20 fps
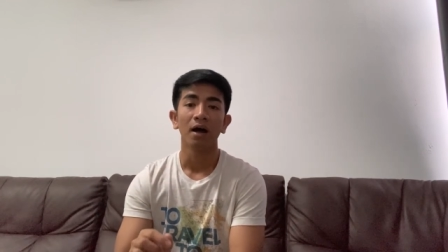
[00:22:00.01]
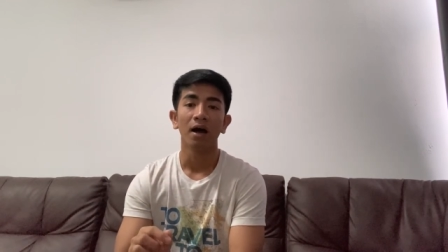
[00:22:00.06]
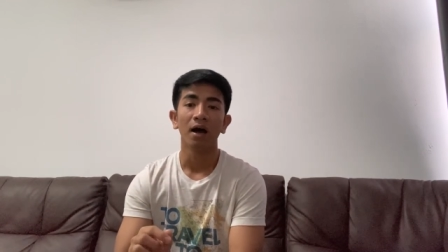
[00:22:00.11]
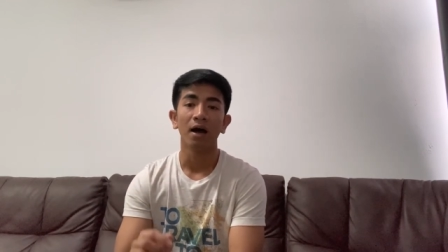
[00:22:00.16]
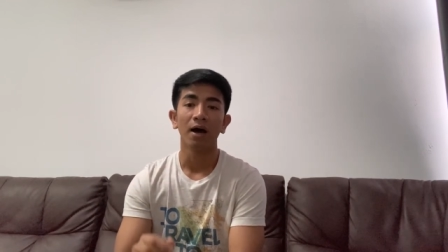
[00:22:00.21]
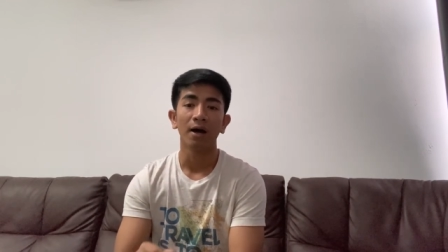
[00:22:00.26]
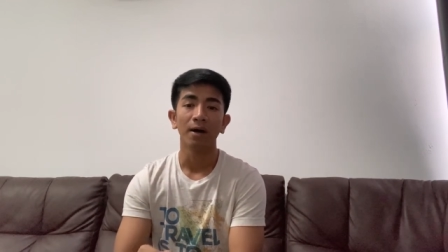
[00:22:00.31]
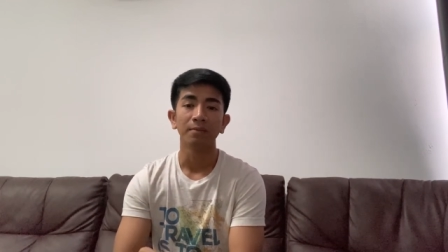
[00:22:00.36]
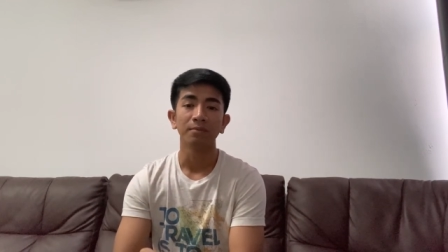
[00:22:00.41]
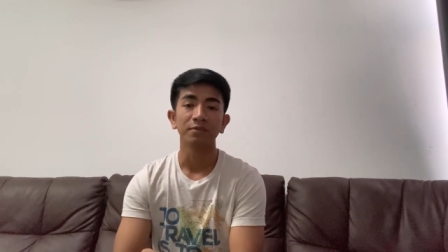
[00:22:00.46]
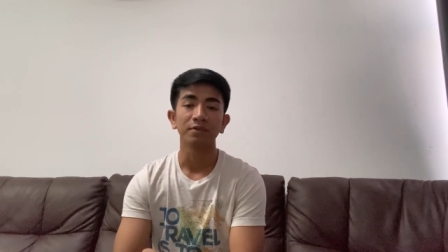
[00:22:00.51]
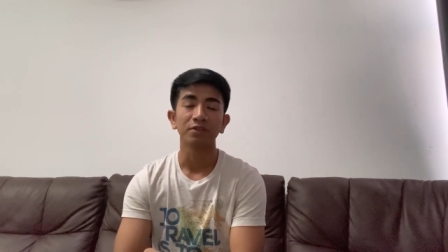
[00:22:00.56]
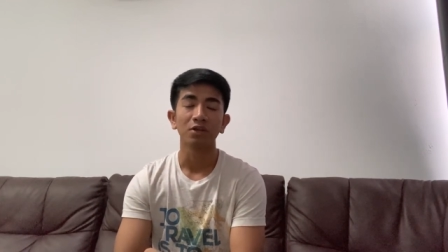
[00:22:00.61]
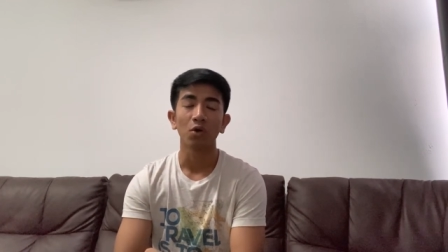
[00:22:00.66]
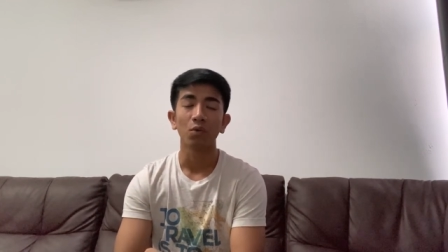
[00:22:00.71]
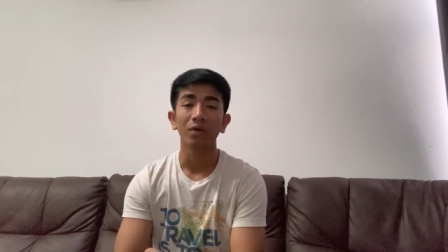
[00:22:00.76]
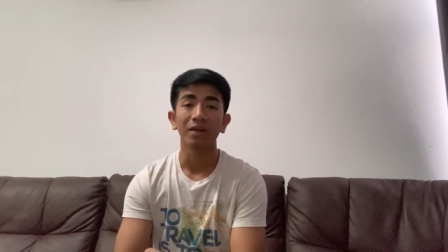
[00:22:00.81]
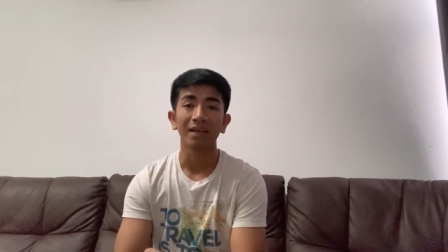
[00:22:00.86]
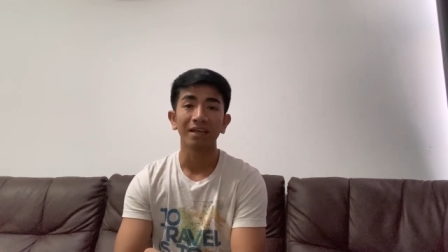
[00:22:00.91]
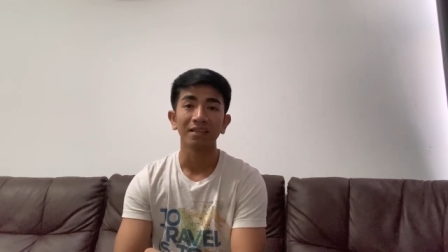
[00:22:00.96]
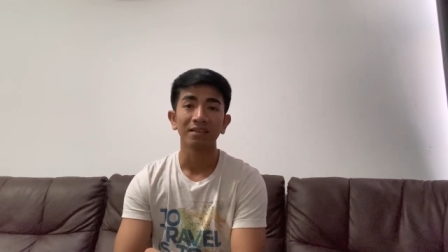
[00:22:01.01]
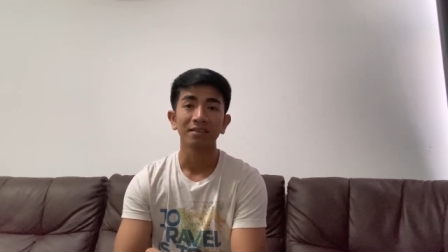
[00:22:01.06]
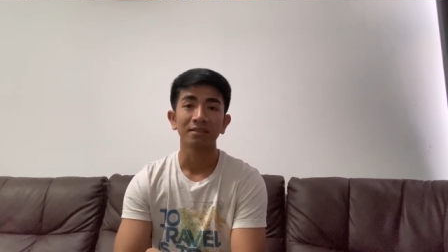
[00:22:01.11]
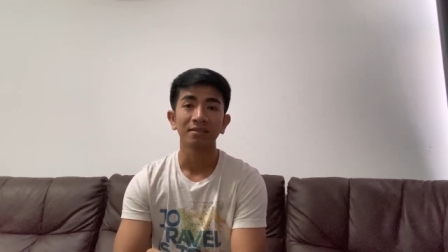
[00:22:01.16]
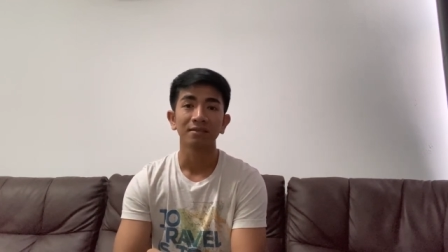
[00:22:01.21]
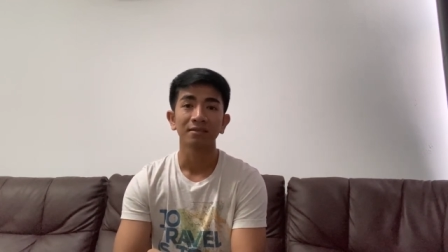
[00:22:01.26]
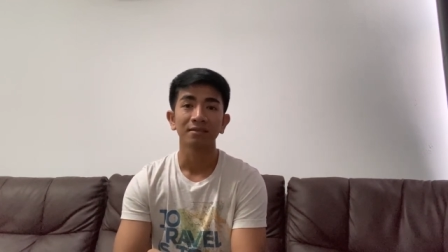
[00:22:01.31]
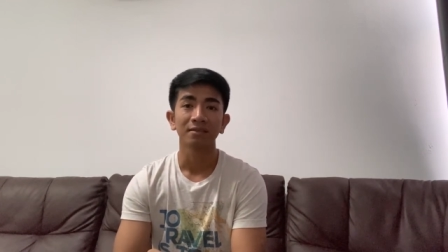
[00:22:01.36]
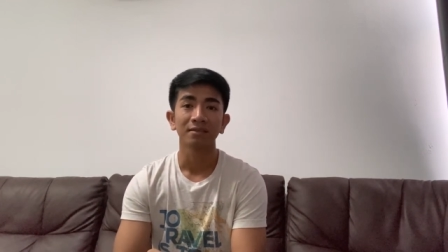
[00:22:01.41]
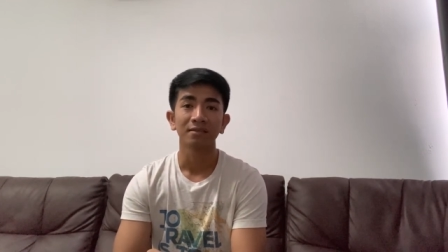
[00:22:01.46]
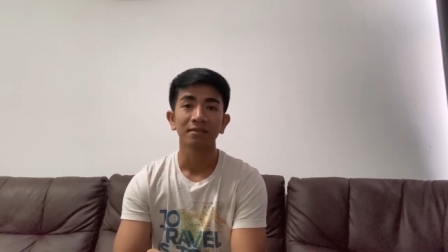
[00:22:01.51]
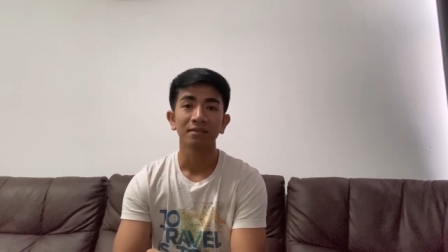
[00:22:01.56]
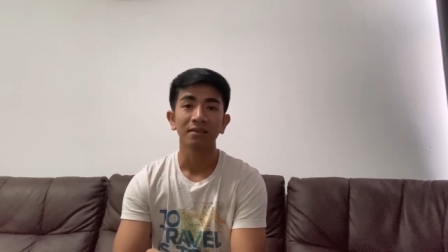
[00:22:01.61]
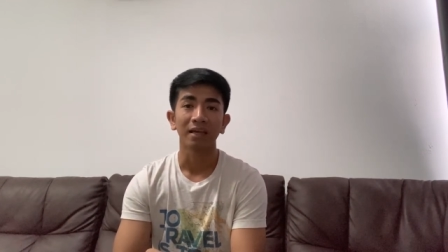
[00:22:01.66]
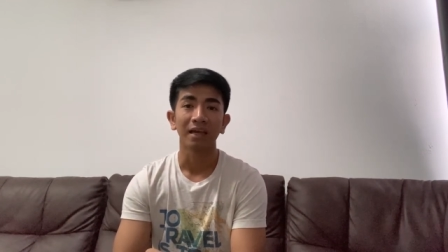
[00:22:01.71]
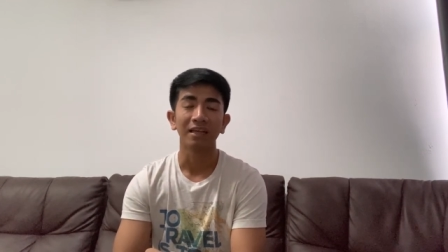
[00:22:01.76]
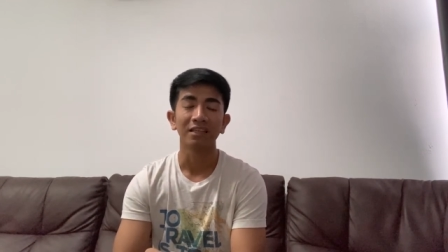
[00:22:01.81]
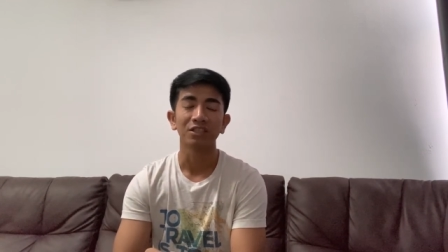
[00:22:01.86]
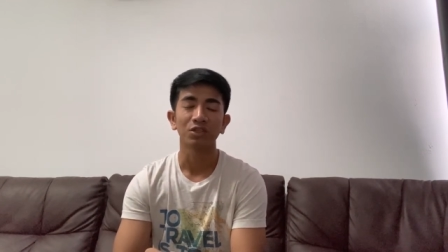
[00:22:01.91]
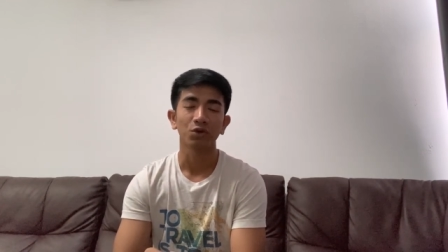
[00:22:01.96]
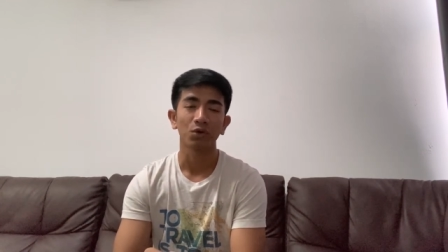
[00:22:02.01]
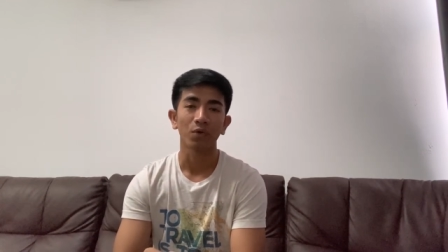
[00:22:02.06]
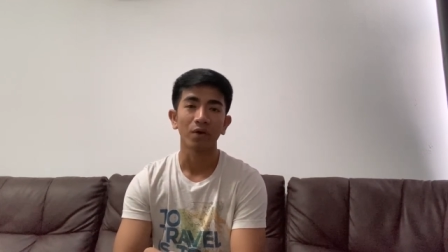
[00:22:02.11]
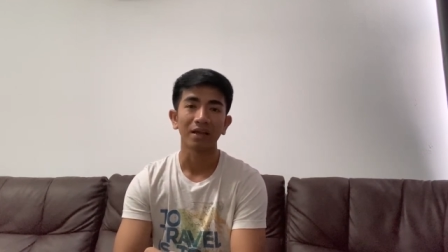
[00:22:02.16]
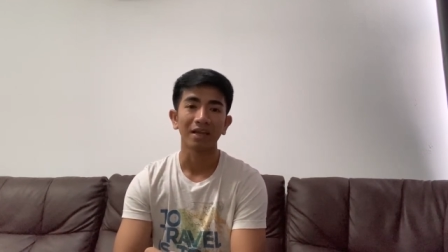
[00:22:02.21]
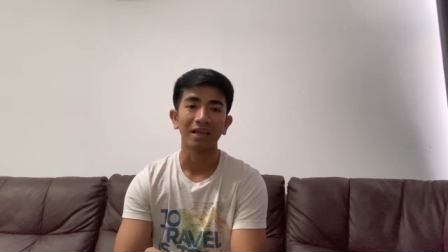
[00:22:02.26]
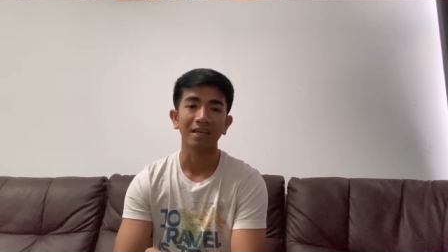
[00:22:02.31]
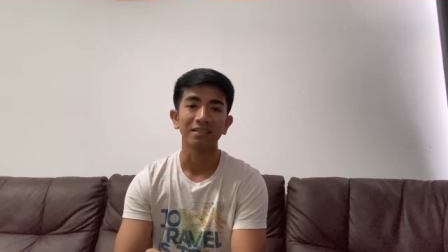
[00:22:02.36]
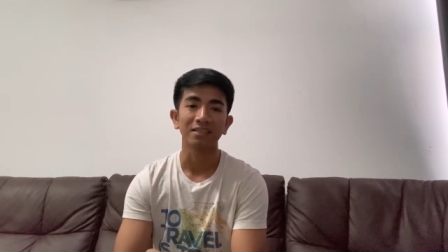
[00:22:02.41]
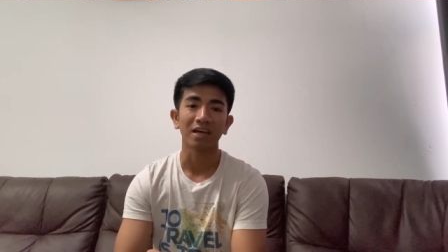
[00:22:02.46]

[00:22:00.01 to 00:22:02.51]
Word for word: um, so we can interact each